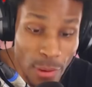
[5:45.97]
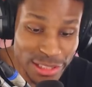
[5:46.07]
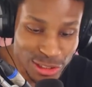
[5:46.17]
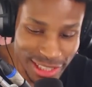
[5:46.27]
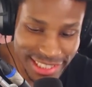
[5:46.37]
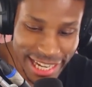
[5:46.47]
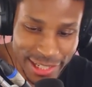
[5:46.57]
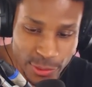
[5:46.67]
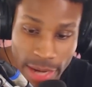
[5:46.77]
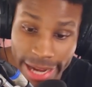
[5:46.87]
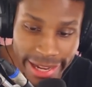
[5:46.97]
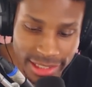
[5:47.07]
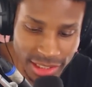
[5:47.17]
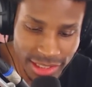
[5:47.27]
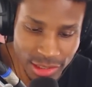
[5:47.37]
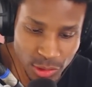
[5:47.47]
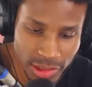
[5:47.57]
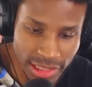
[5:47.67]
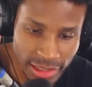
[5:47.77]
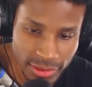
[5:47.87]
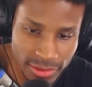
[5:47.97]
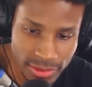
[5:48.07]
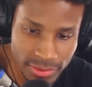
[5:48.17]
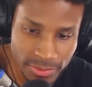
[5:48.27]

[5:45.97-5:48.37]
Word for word: want you to tackle. I actually need you to tackle